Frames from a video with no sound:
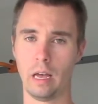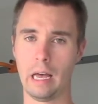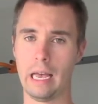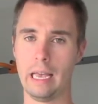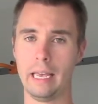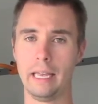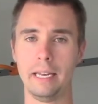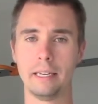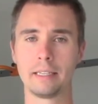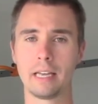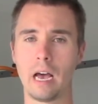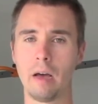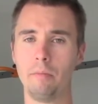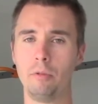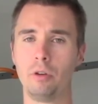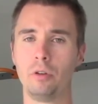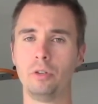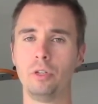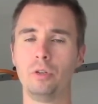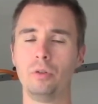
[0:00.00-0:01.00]
Anytime
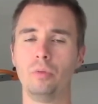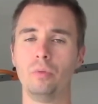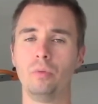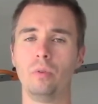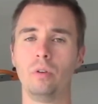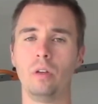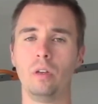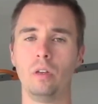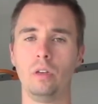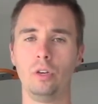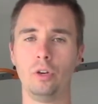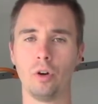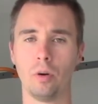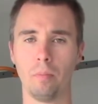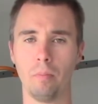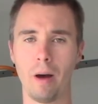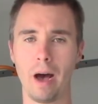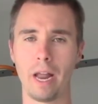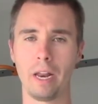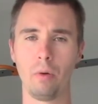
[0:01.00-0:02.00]
you can do your
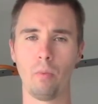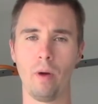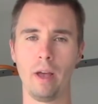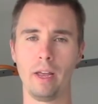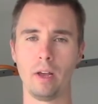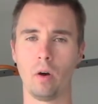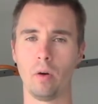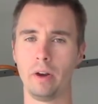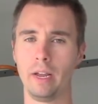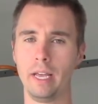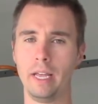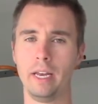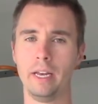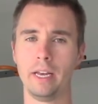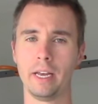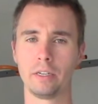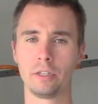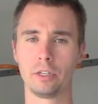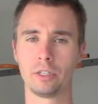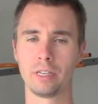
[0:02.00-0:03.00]
body weight on any
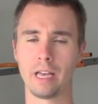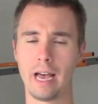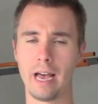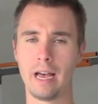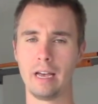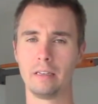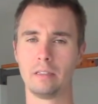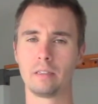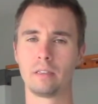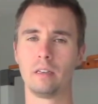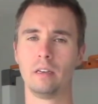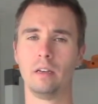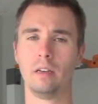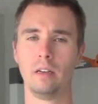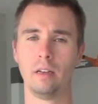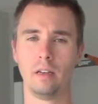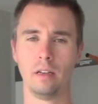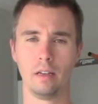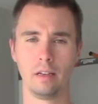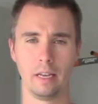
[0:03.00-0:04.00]
exercise,
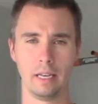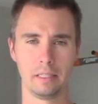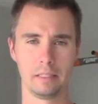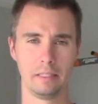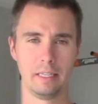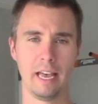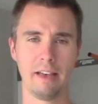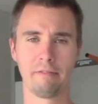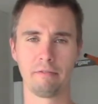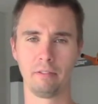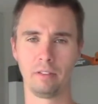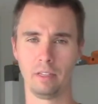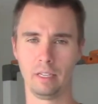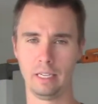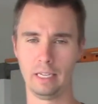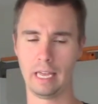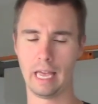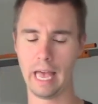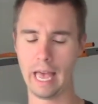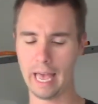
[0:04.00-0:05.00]
it's
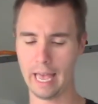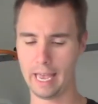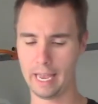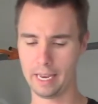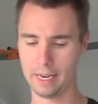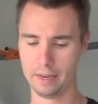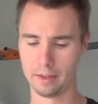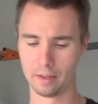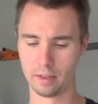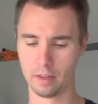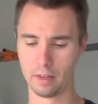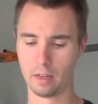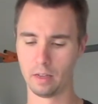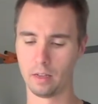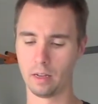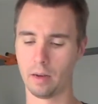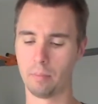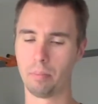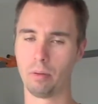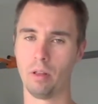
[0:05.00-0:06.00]
definitely a
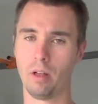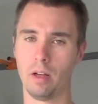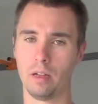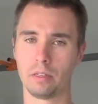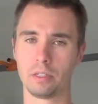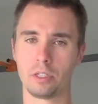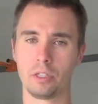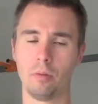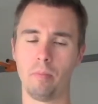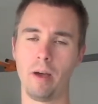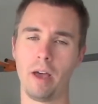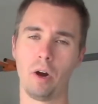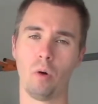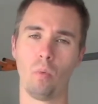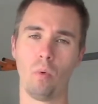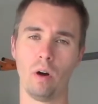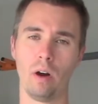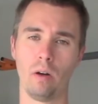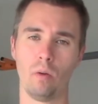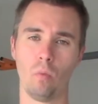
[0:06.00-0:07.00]
plus, no matter
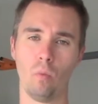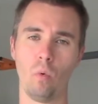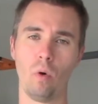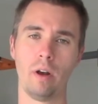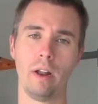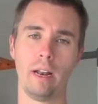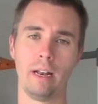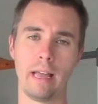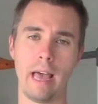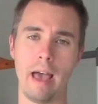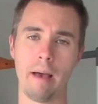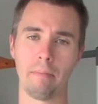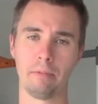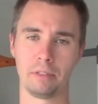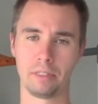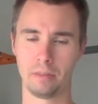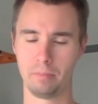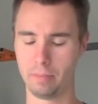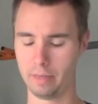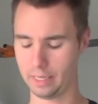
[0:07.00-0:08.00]
what it happens
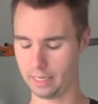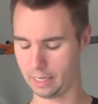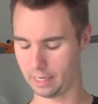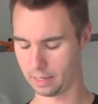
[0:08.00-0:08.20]
to be.